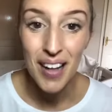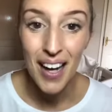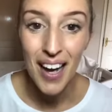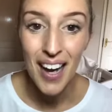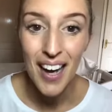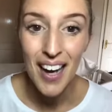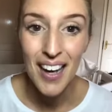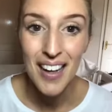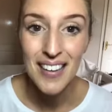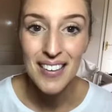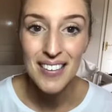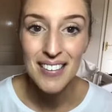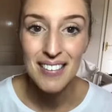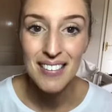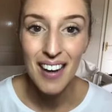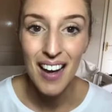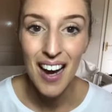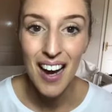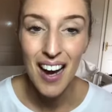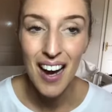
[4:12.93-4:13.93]
and
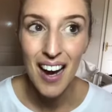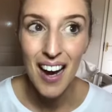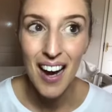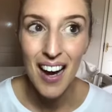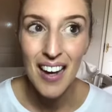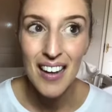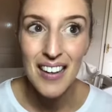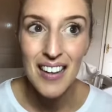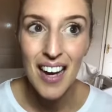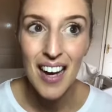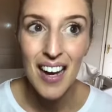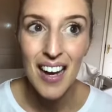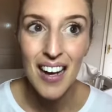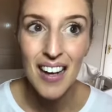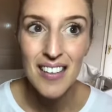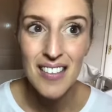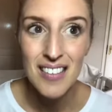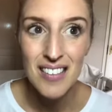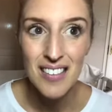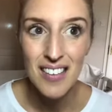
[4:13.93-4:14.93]
I
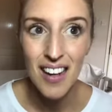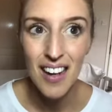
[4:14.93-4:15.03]
had